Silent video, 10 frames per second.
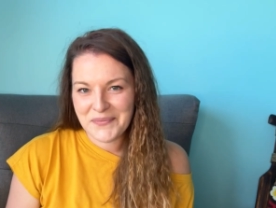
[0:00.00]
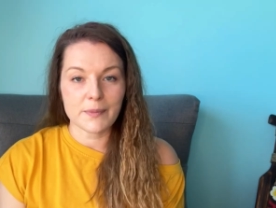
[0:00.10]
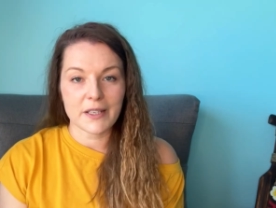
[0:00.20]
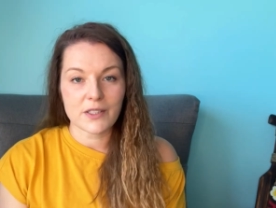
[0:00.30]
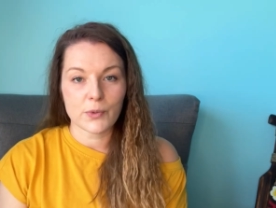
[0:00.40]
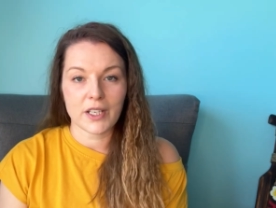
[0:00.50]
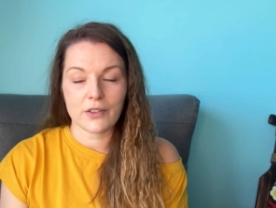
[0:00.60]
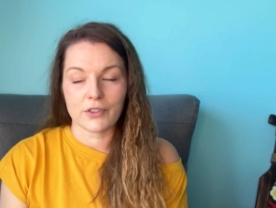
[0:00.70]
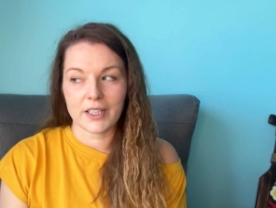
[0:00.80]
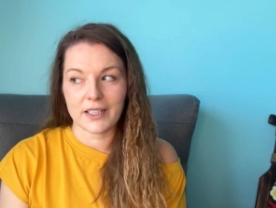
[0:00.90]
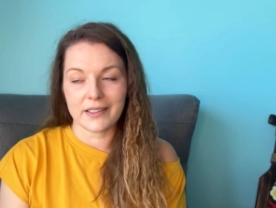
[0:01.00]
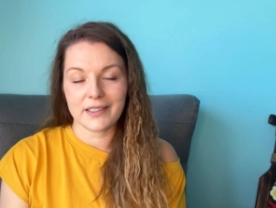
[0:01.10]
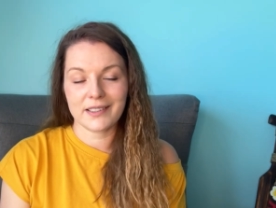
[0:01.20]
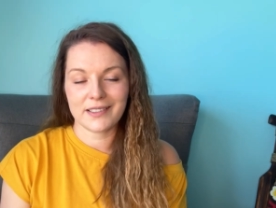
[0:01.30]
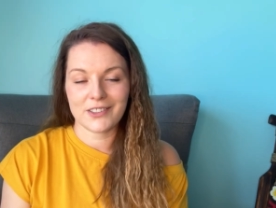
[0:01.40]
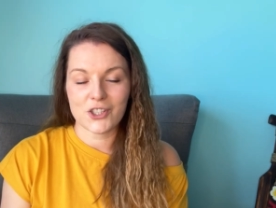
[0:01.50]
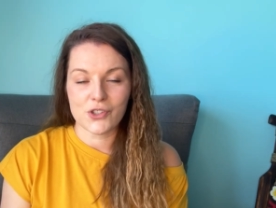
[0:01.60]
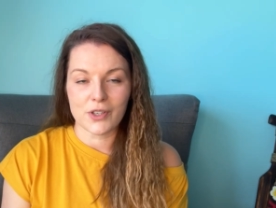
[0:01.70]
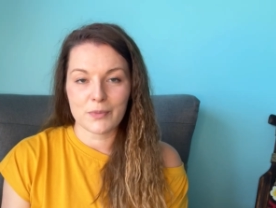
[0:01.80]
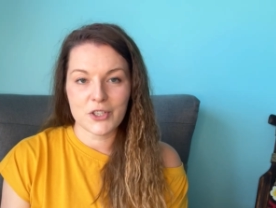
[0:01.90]
Because we didn't read
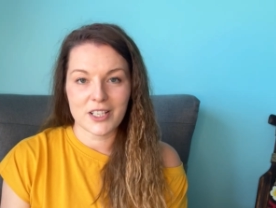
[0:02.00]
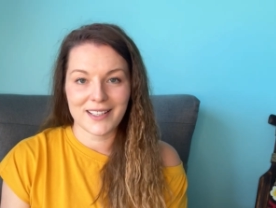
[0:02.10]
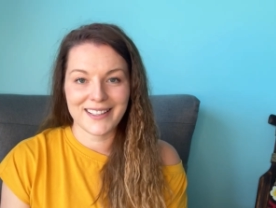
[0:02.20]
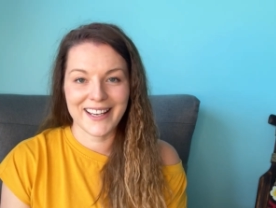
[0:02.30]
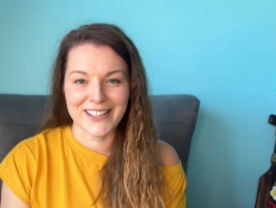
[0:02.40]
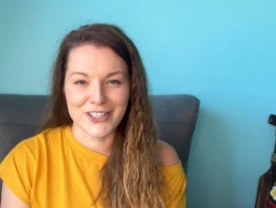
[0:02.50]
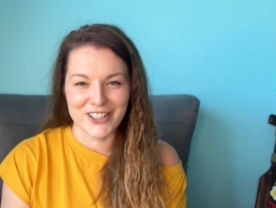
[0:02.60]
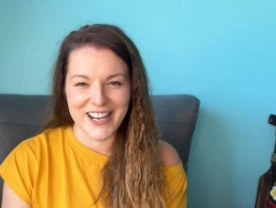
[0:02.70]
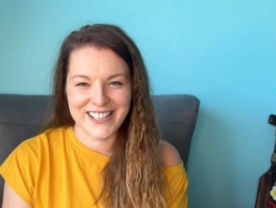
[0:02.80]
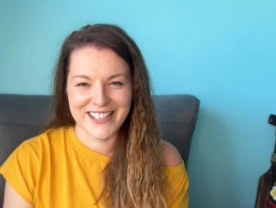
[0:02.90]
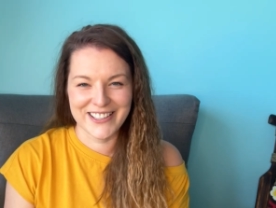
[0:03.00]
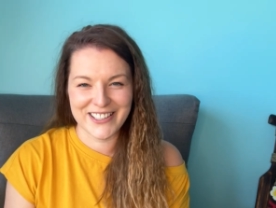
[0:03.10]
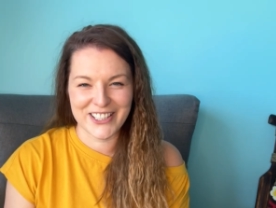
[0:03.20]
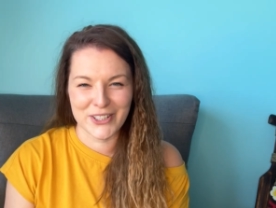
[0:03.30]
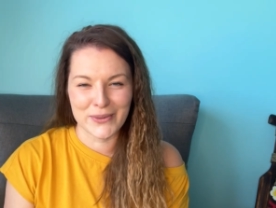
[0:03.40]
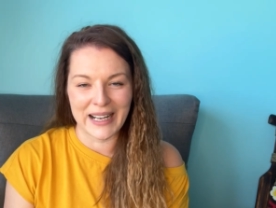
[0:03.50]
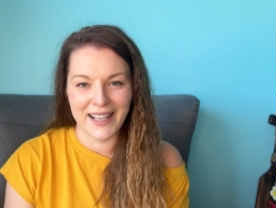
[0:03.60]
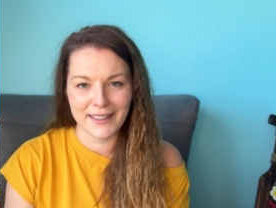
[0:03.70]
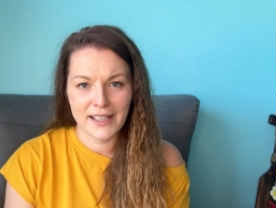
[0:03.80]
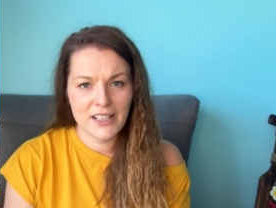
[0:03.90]
description and directions too
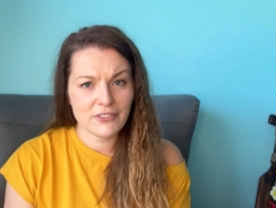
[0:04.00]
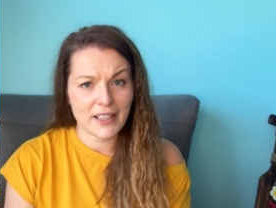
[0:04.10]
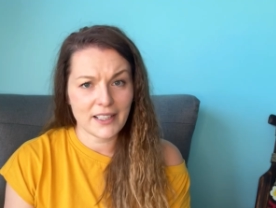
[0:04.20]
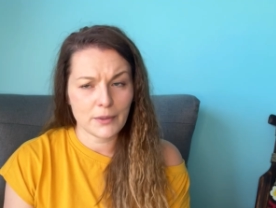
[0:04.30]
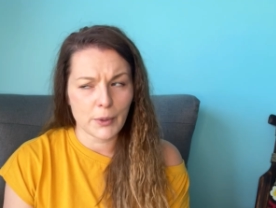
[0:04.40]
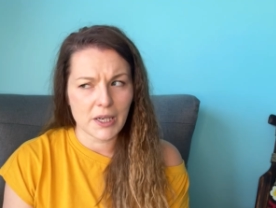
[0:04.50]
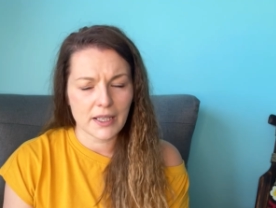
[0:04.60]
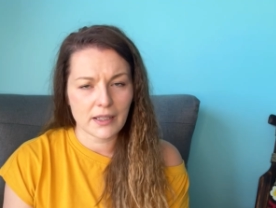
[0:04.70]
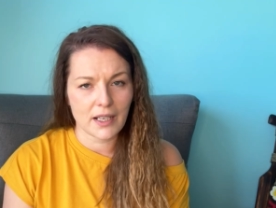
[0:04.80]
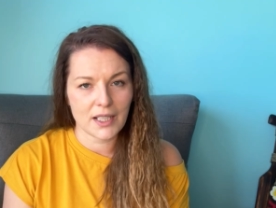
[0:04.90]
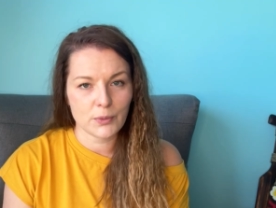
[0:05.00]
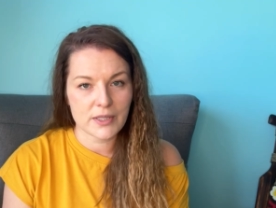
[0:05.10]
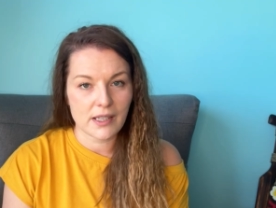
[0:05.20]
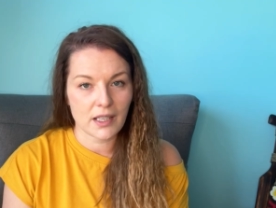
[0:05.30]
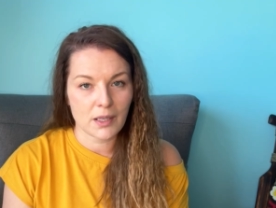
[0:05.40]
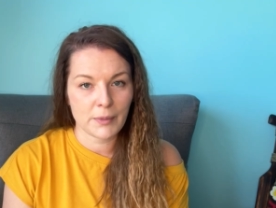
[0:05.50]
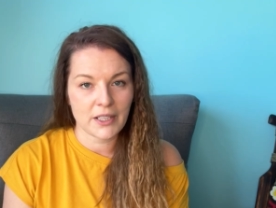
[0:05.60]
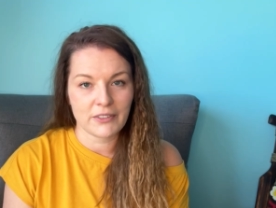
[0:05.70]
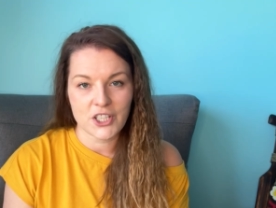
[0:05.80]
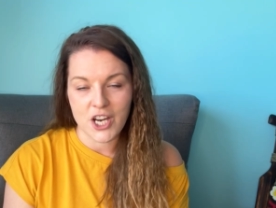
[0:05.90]
well, finding a parking lot was a little bit
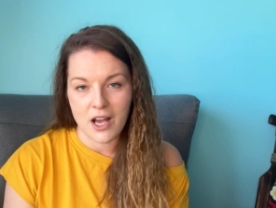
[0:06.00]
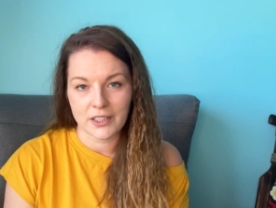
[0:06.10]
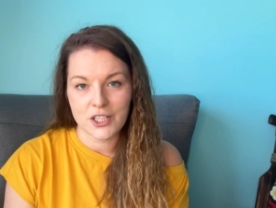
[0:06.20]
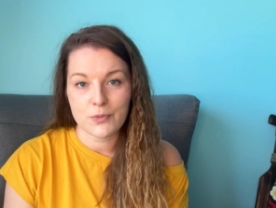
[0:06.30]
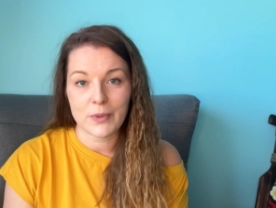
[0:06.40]
of a challenge,